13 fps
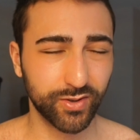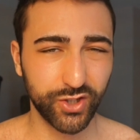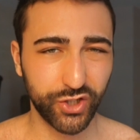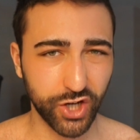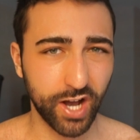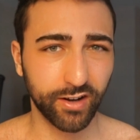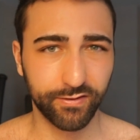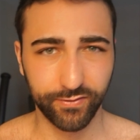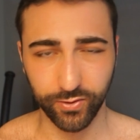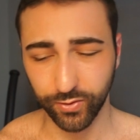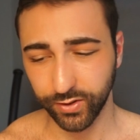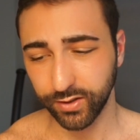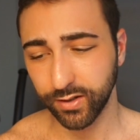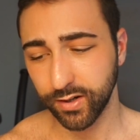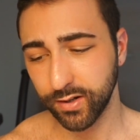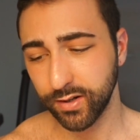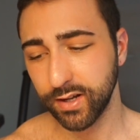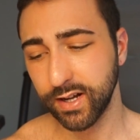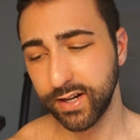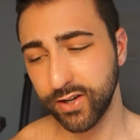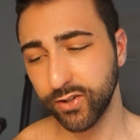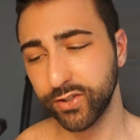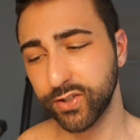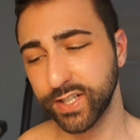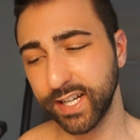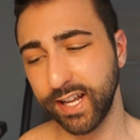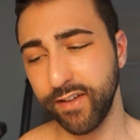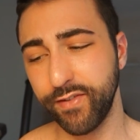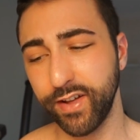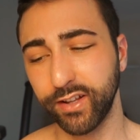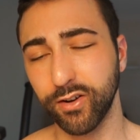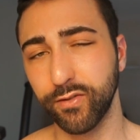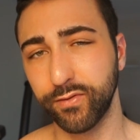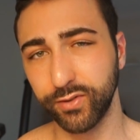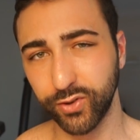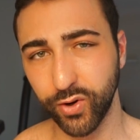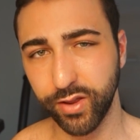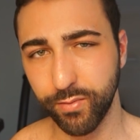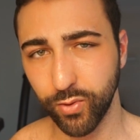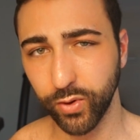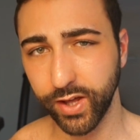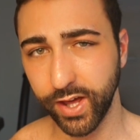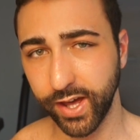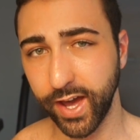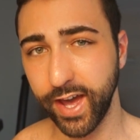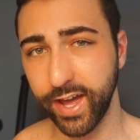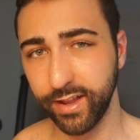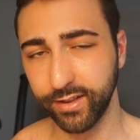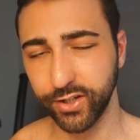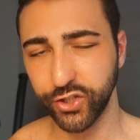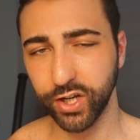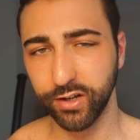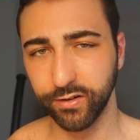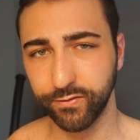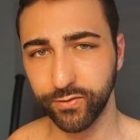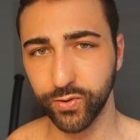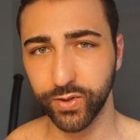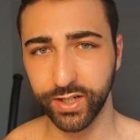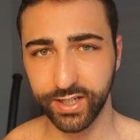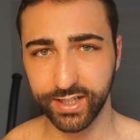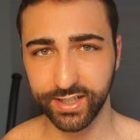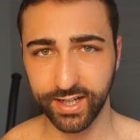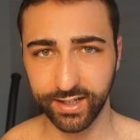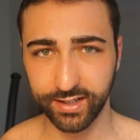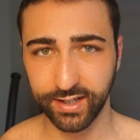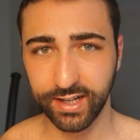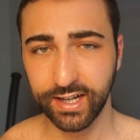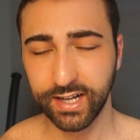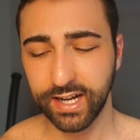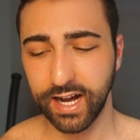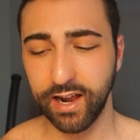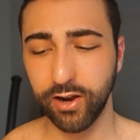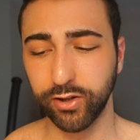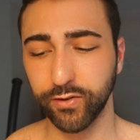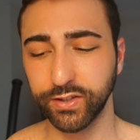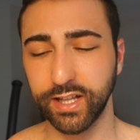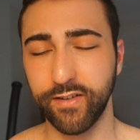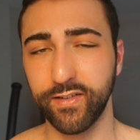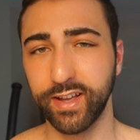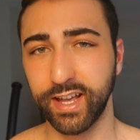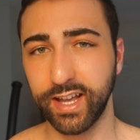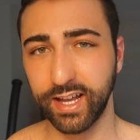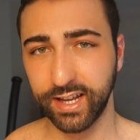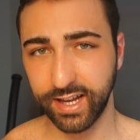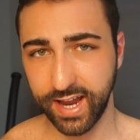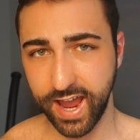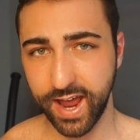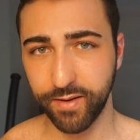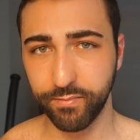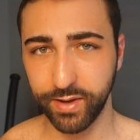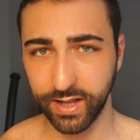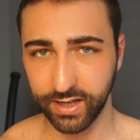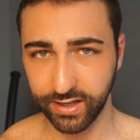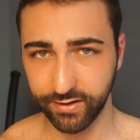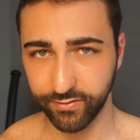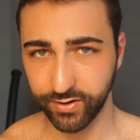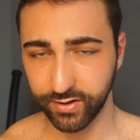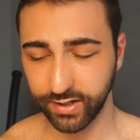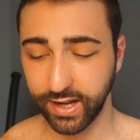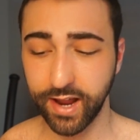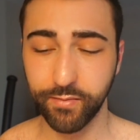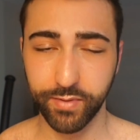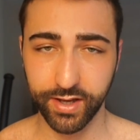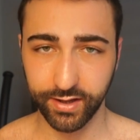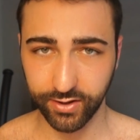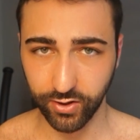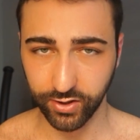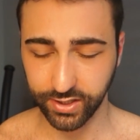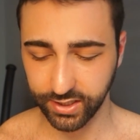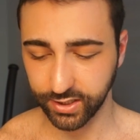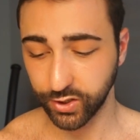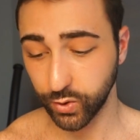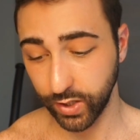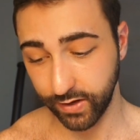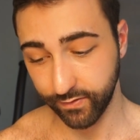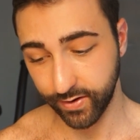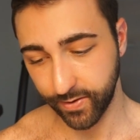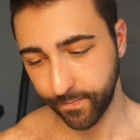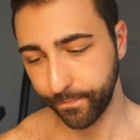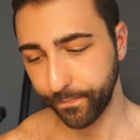junk food. Another side effect of dirty cooking and junk food is that a lot of stuff can be toxic to liver.